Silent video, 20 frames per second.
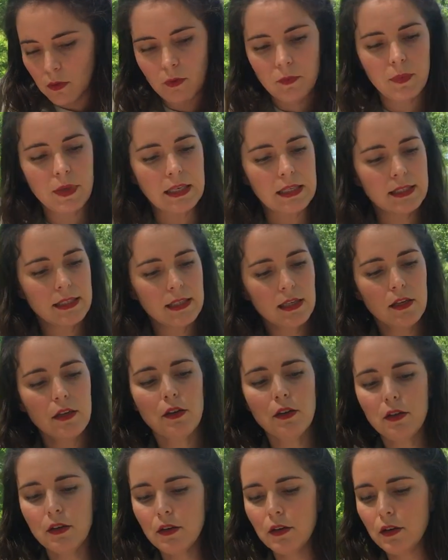Piece
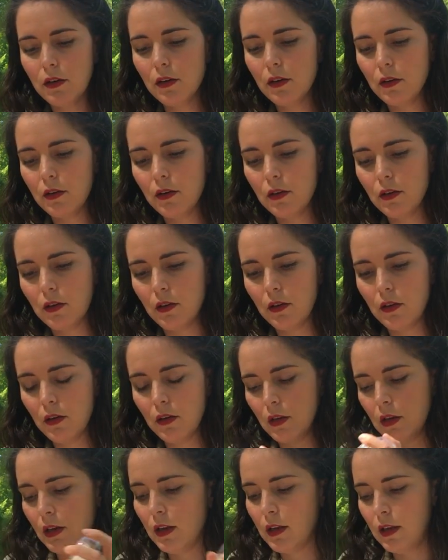here,
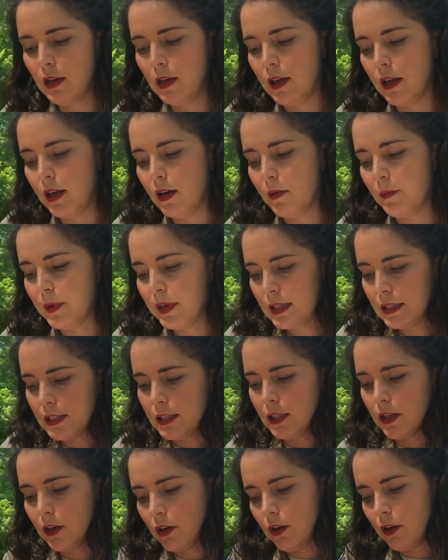and a piece
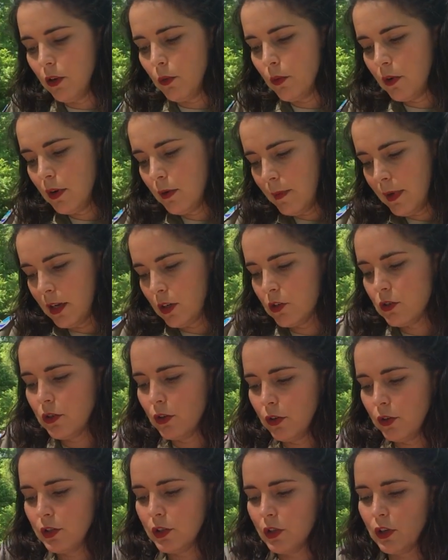here. You want to make sure
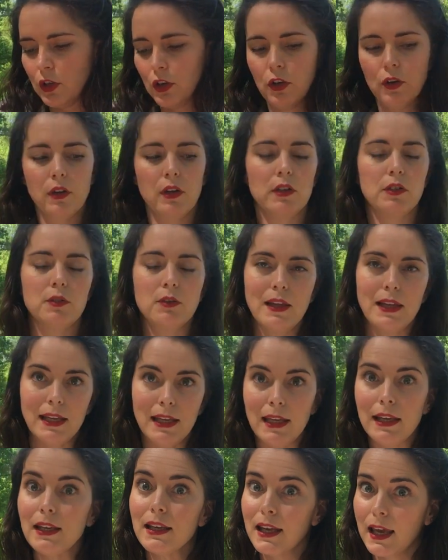you secure it so that
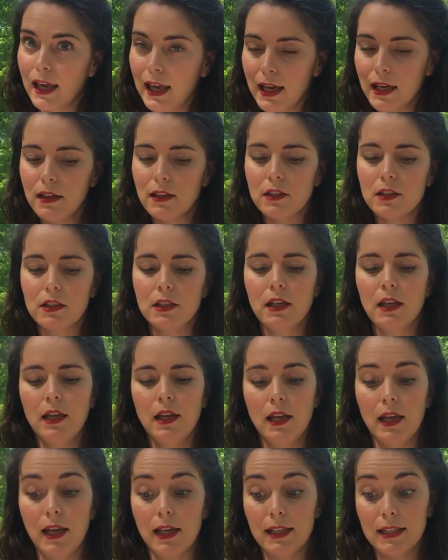heat can't
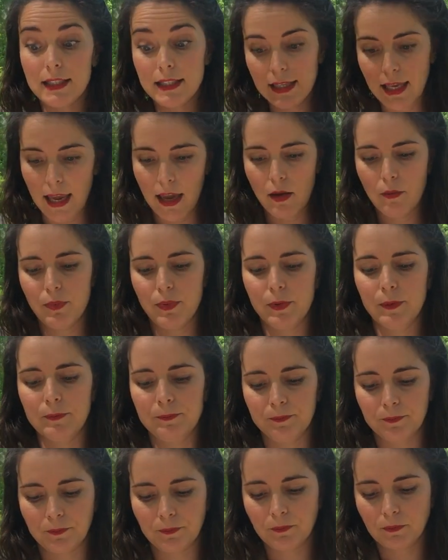escape.
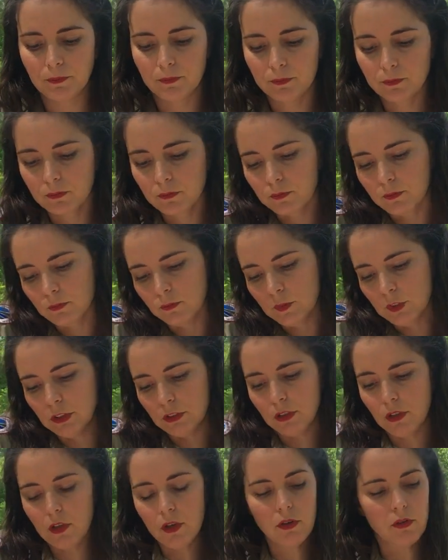
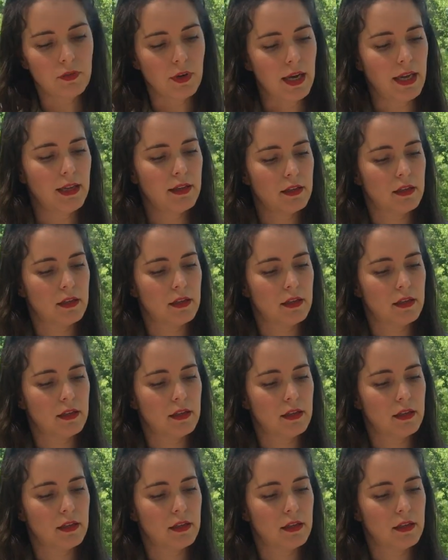All right.